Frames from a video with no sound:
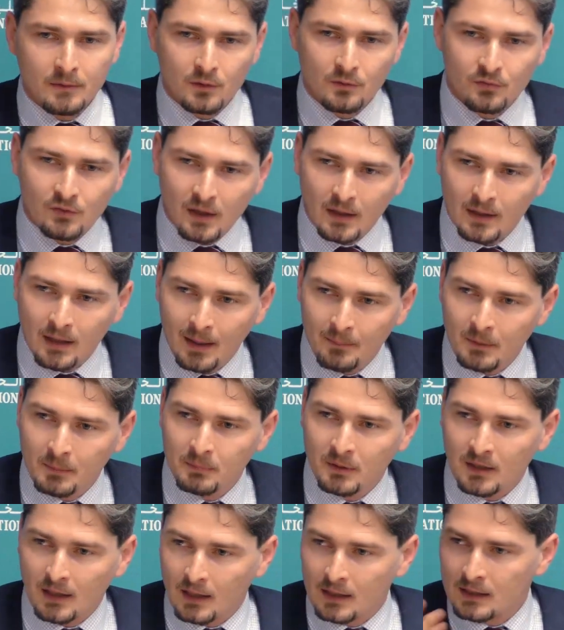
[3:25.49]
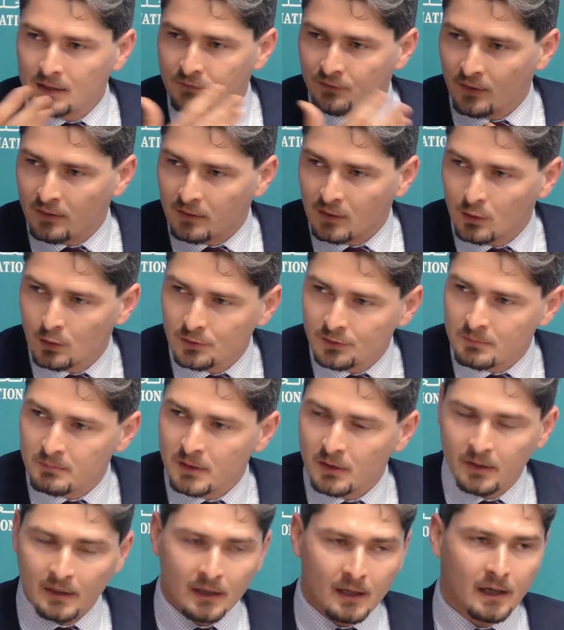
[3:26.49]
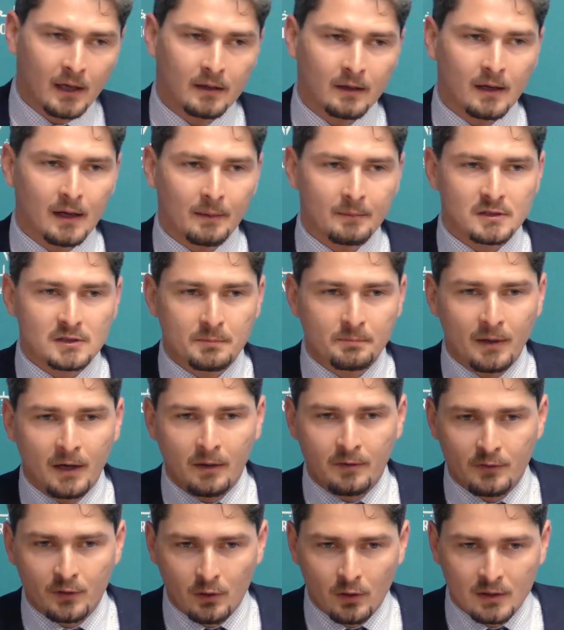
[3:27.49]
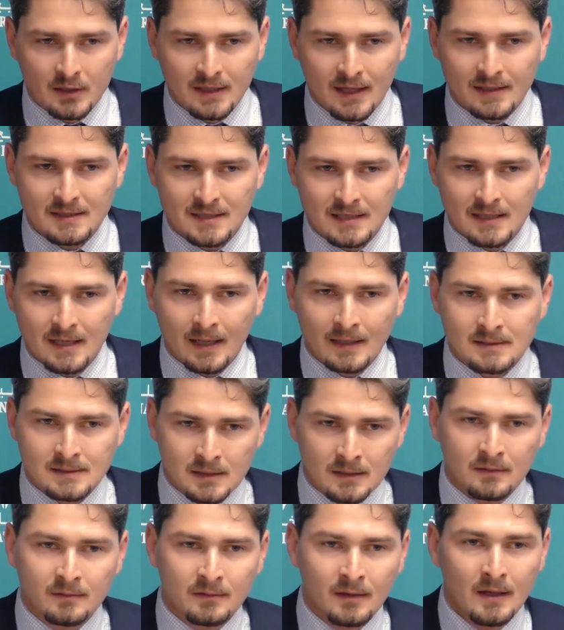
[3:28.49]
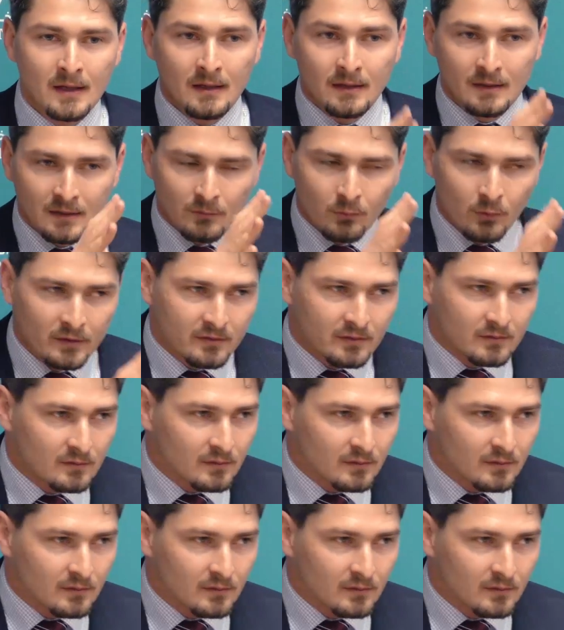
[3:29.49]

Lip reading: You've got Hamad bin Khalifa, the old emir in Qatar, coming to power in the early 1990s. He